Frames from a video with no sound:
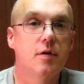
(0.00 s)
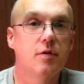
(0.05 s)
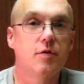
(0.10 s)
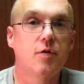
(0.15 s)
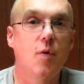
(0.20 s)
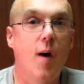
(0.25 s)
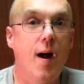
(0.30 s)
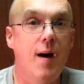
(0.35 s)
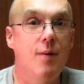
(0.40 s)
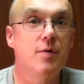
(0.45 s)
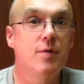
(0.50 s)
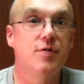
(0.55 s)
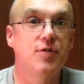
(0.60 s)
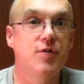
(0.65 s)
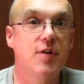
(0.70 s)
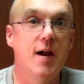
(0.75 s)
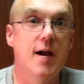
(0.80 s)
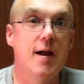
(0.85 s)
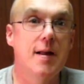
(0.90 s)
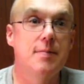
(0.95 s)
So I would
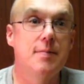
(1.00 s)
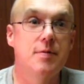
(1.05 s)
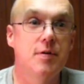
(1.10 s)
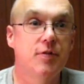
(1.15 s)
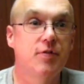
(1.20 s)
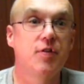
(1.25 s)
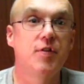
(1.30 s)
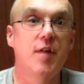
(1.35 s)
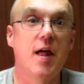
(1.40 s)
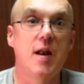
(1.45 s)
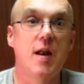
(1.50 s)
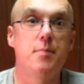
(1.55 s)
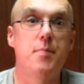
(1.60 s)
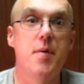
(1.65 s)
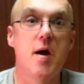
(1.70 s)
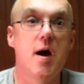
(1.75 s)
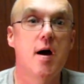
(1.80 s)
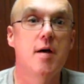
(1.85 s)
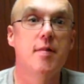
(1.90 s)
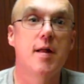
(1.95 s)
say this is not a
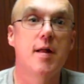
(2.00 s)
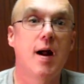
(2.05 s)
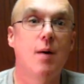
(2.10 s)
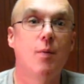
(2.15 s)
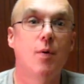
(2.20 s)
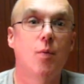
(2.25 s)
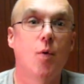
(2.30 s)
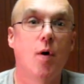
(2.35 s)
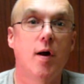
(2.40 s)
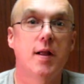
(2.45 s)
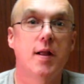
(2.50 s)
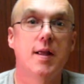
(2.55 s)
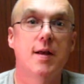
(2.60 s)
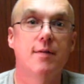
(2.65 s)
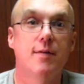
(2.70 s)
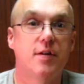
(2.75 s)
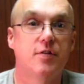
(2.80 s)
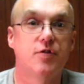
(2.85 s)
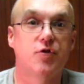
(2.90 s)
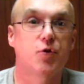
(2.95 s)
beer that I would want to
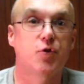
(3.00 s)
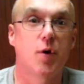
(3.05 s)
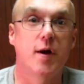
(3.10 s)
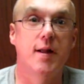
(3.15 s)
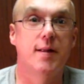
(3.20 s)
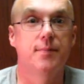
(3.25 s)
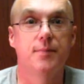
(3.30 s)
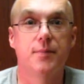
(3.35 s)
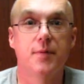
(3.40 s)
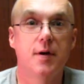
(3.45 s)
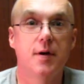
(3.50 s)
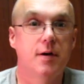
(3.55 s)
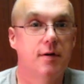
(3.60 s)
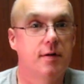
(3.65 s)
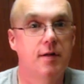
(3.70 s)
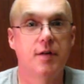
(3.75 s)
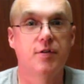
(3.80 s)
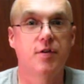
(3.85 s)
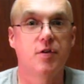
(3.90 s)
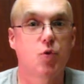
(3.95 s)
give a straight,
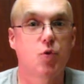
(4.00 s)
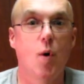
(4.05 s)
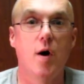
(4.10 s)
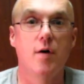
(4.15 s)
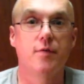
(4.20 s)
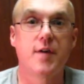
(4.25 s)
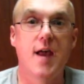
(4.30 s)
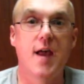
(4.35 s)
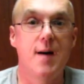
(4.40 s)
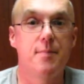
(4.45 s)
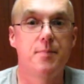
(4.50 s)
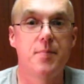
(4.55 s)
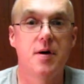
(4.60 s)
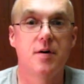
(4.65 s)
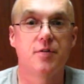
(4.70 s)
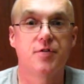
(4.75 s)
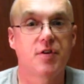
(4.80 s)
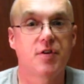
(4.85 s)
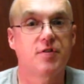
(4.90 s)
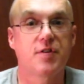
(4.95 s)
it's a 12-cap
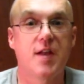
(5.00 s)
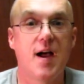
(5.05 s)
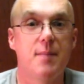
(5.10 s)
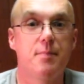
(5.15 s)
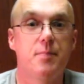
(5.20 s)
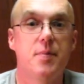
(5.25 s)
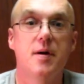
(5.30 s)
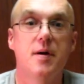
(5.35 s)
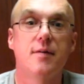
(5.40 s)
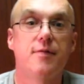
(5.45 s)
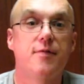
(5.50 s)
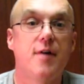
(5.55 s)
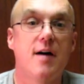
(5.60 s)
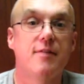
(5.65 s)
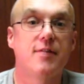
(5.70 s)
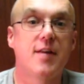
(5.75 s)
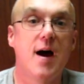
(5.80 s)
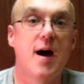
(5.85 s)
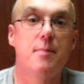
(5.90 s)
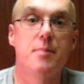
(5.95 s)
beer, 6-cap beer,
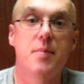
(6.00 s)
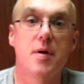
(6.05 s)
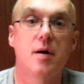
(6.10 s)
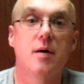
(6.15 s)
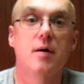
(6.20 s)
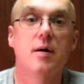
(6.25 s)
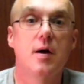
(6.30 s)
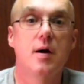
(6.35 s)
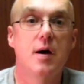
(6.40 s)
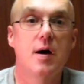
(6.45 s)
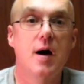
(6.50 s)
5-cap beer.